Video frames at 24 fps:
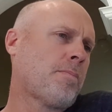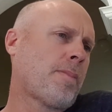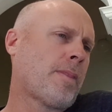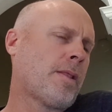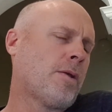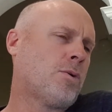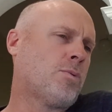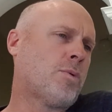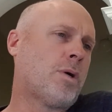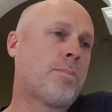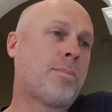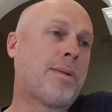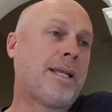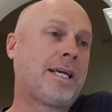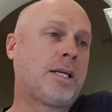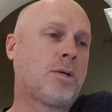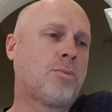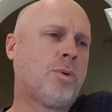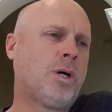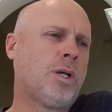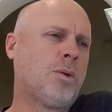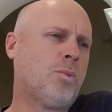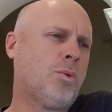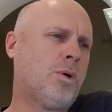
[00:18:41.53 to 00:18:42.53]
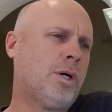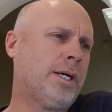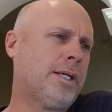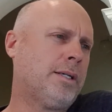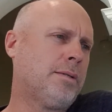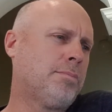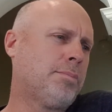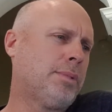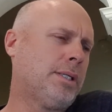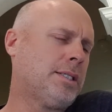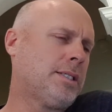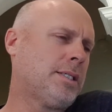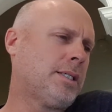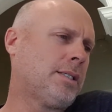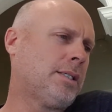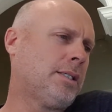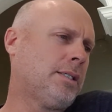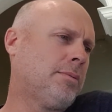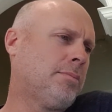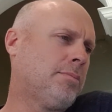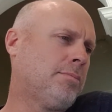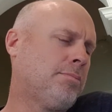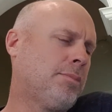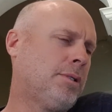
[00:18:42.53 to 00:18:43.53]
With one black and one white, basically.
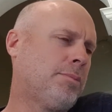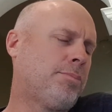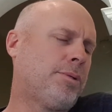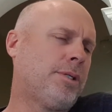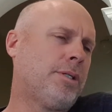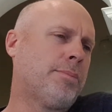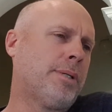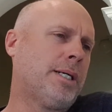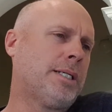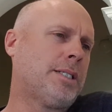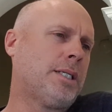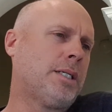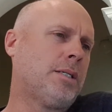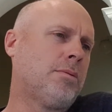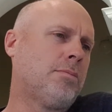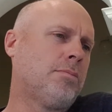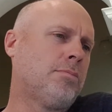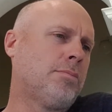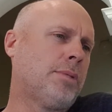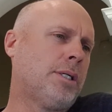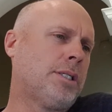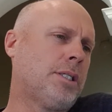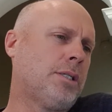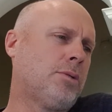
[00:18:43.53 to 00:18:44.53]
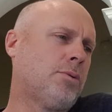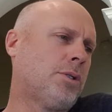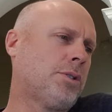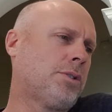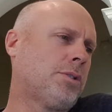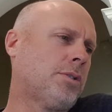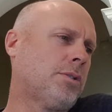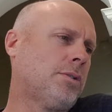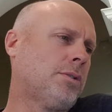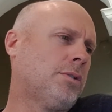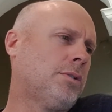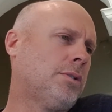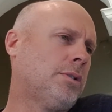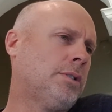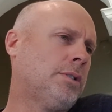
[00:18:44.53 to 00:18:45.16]
But pretty basic watches.